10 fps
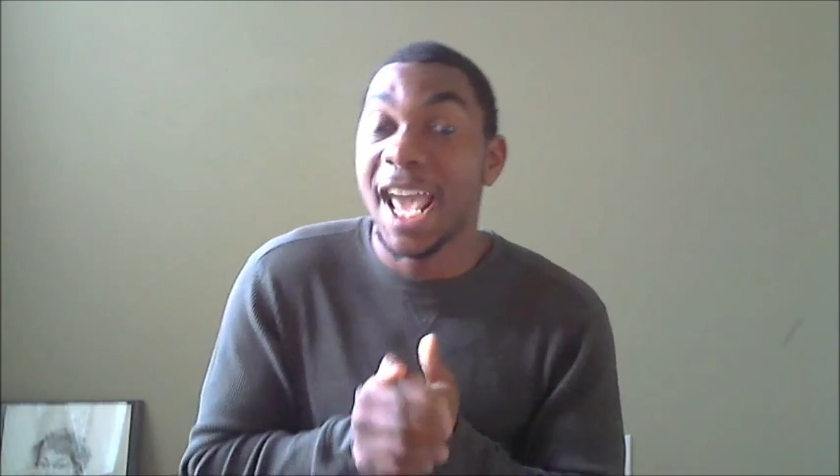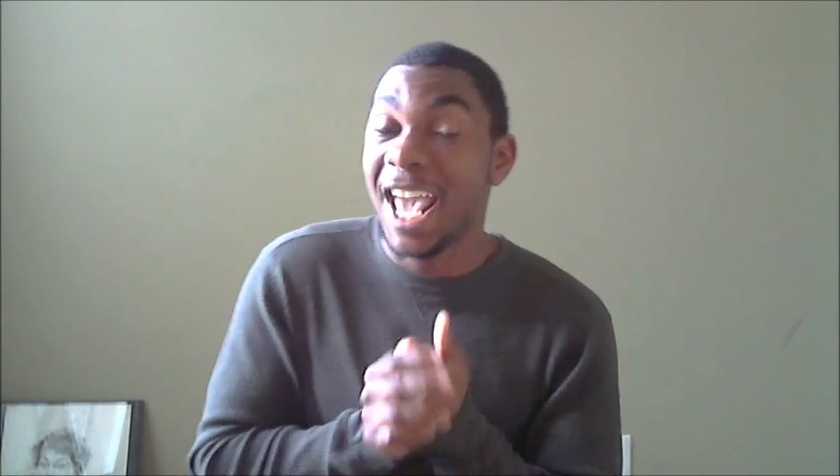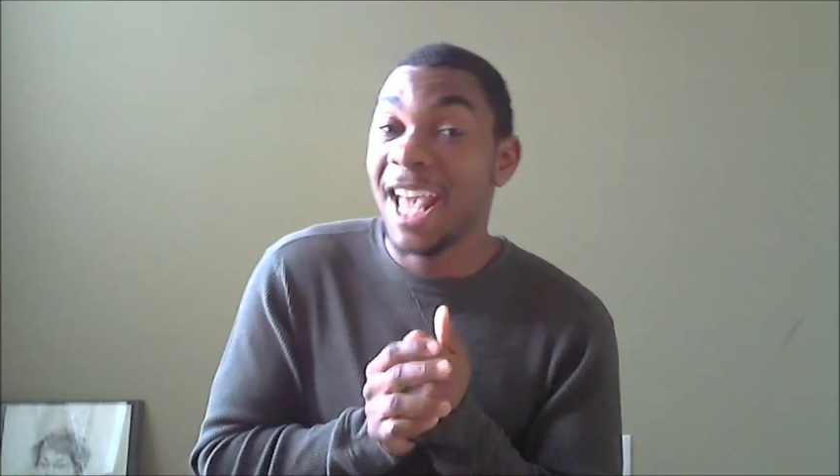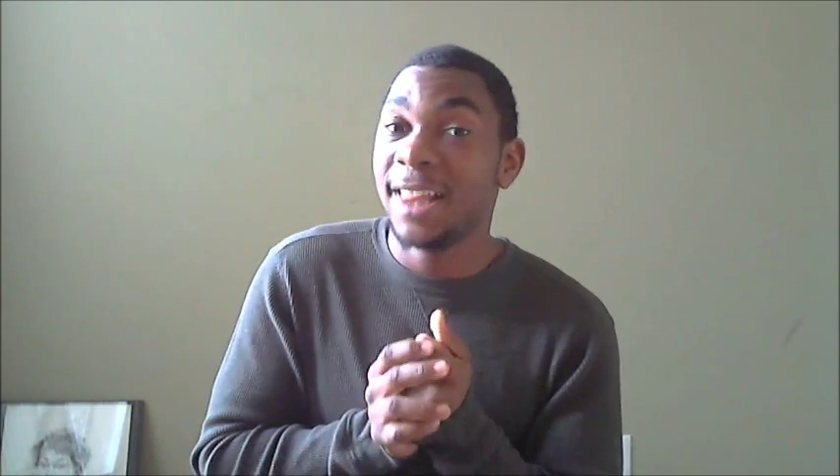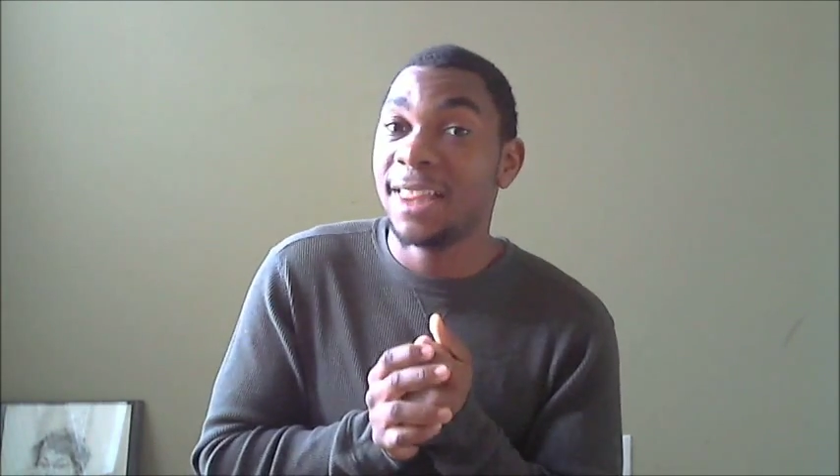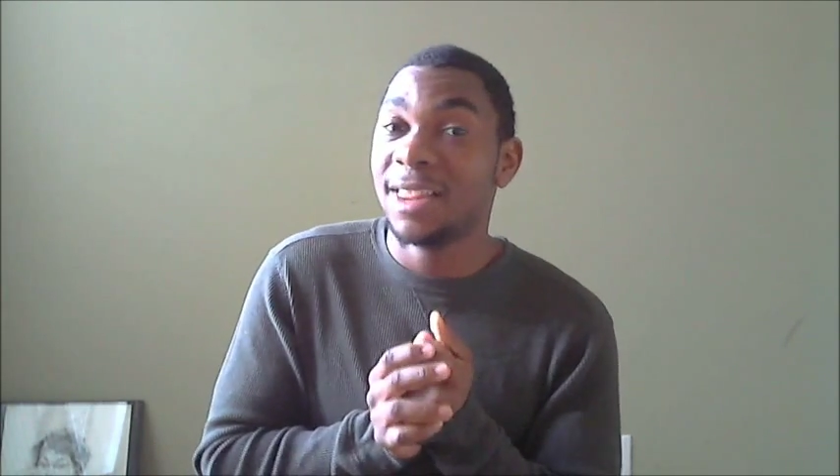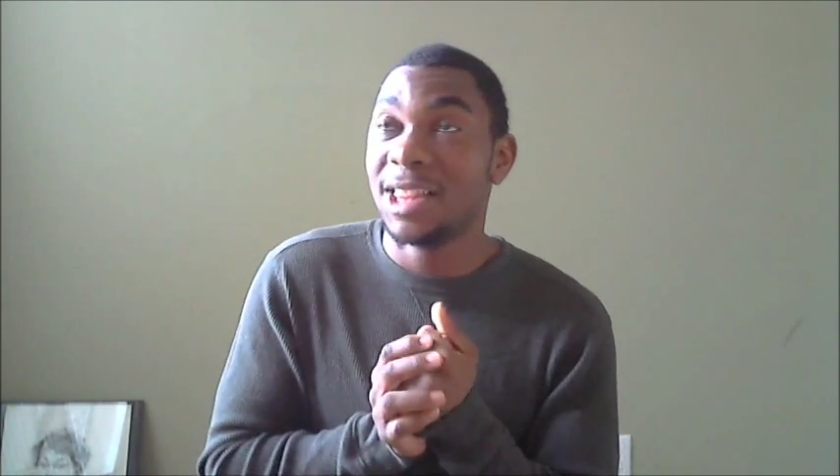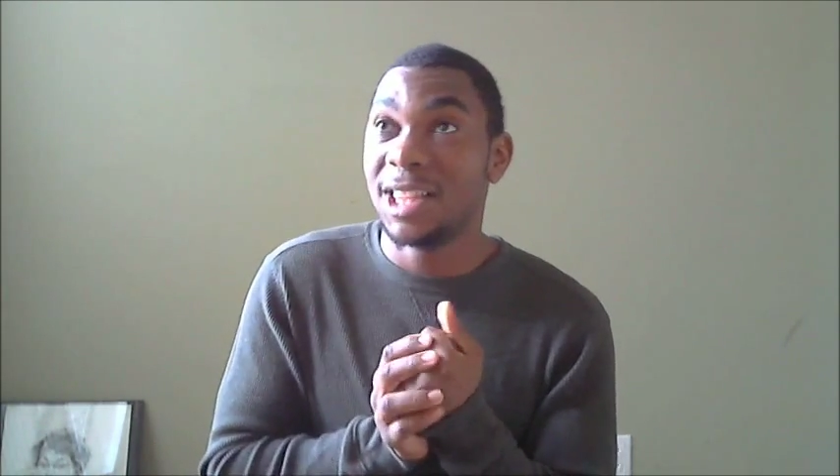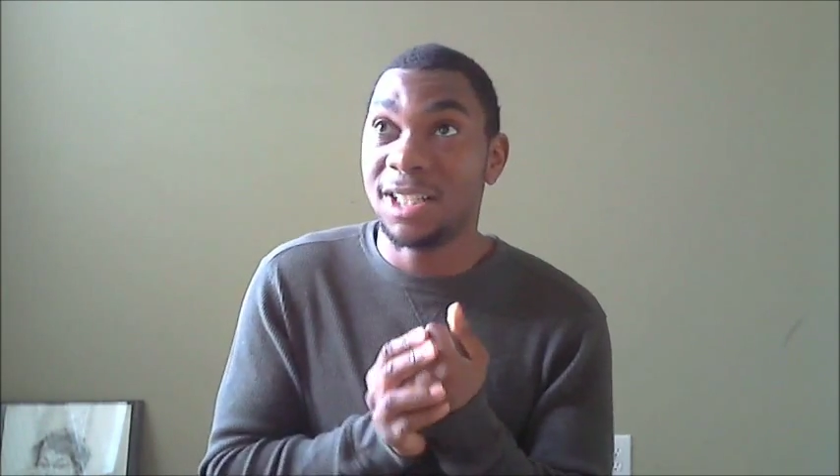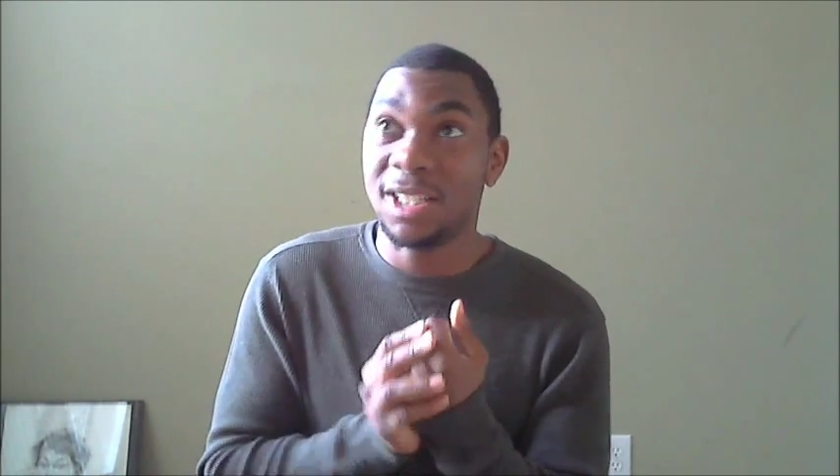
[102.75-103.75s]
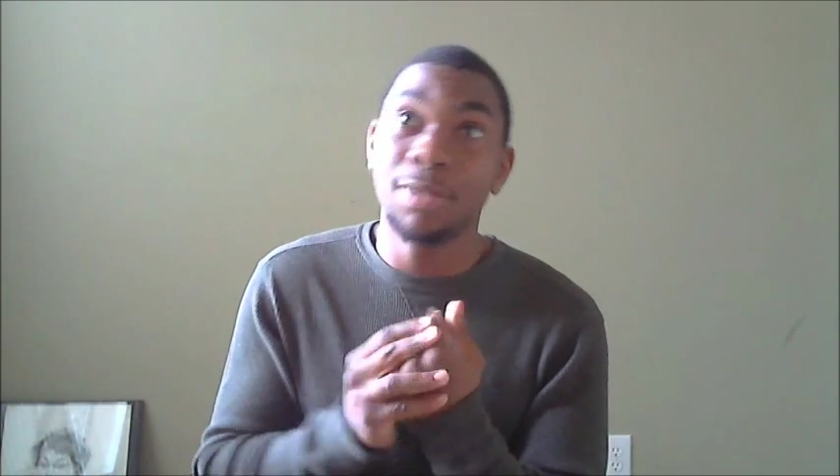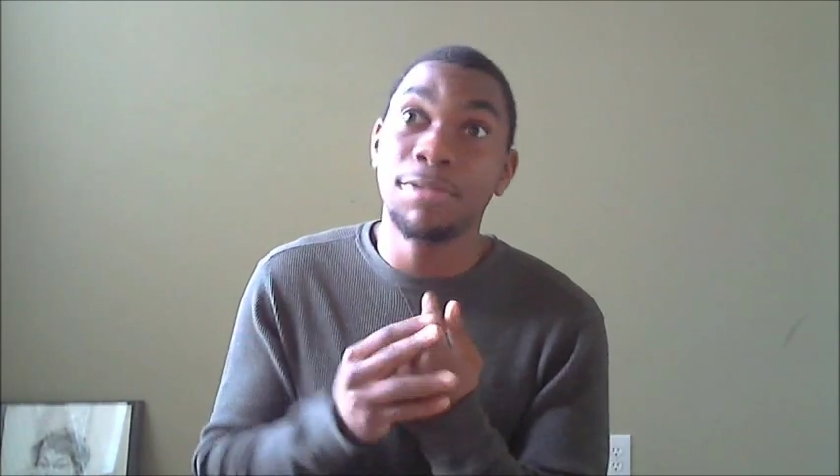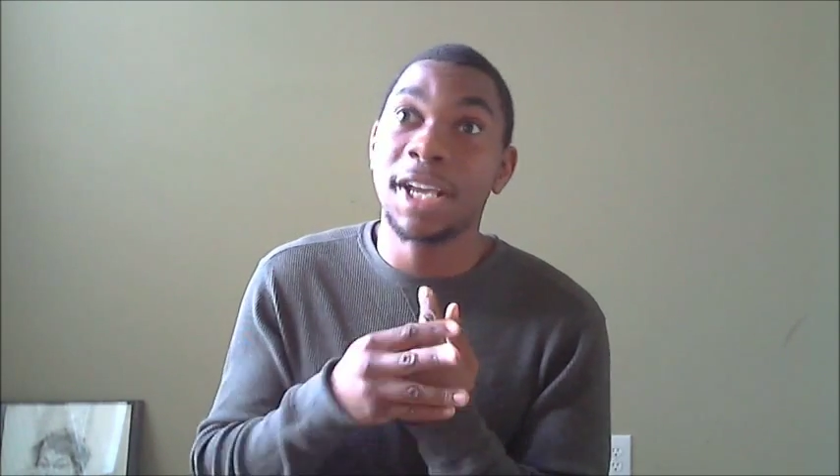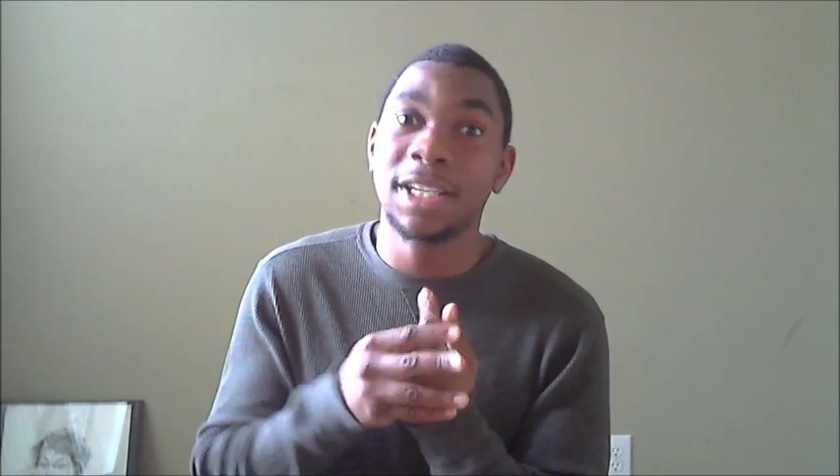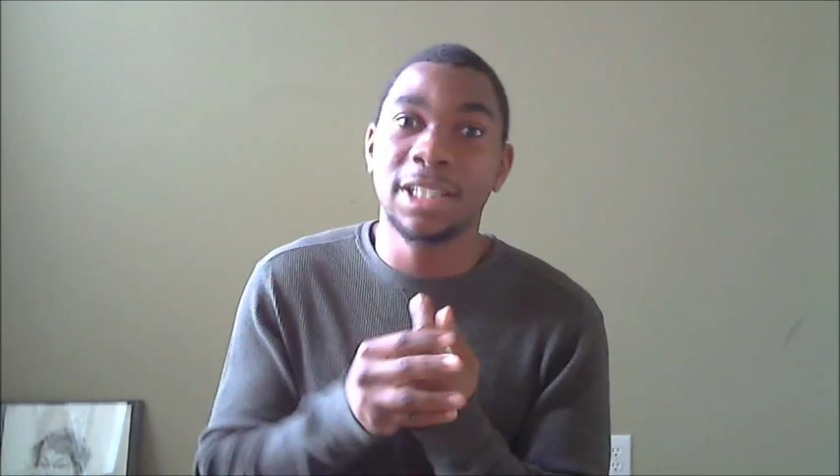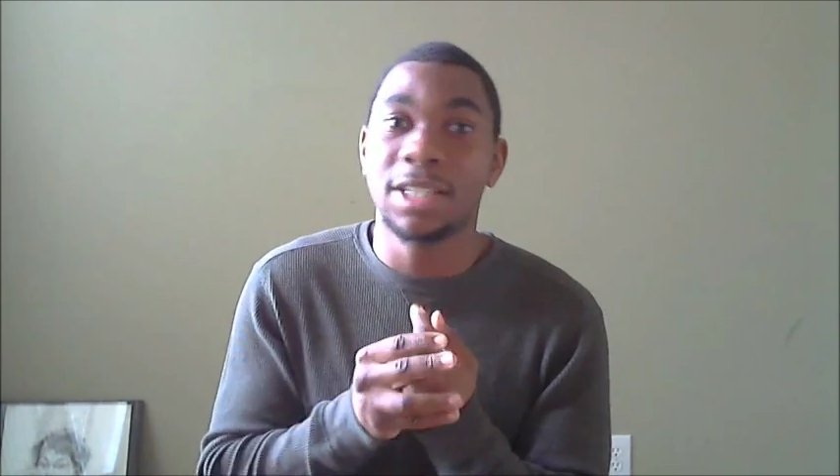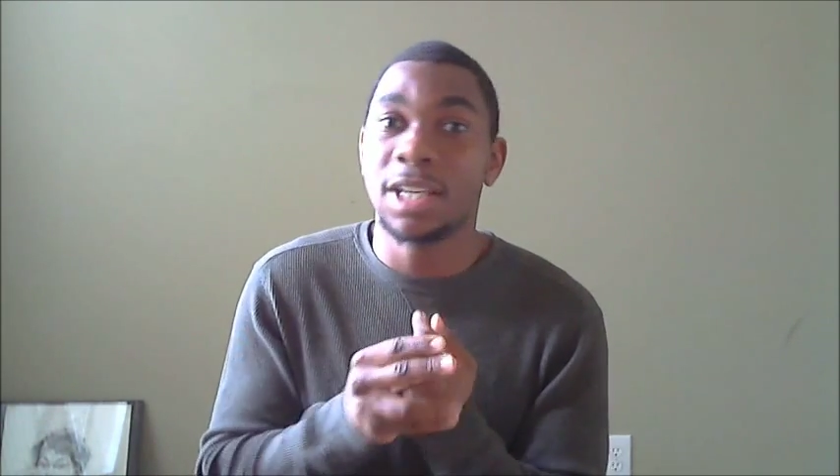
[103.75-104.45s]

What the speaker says: And the T-Rex is